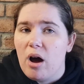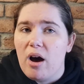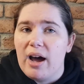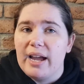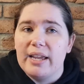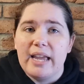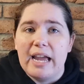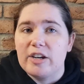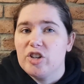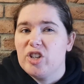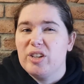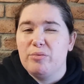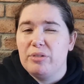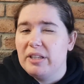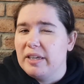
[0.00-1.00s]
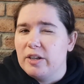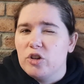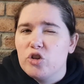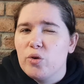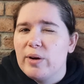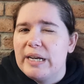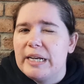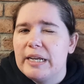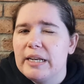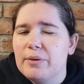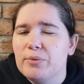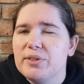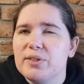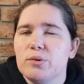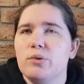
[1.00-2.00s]
I actually really enjoyed it. It
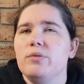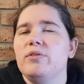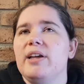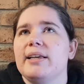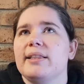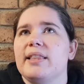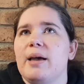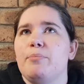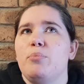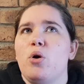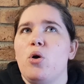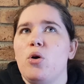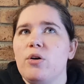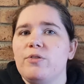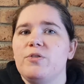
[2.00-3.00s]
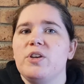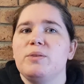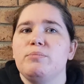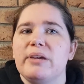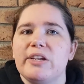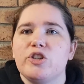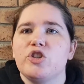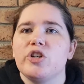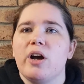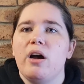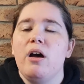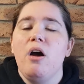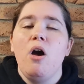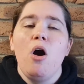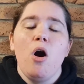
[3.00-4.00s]
was sort of like that perfect mixture
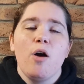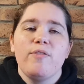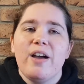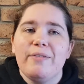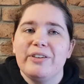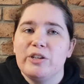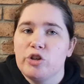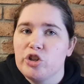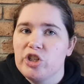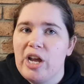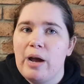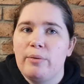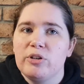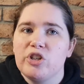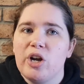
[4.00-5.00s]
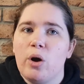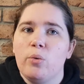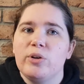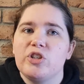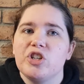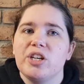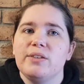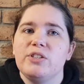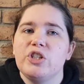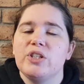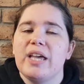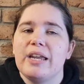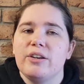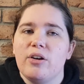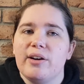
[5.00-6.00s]
of having a shower gel, which gives you
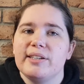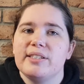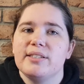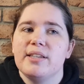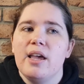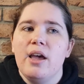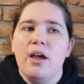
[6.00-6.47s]
that nice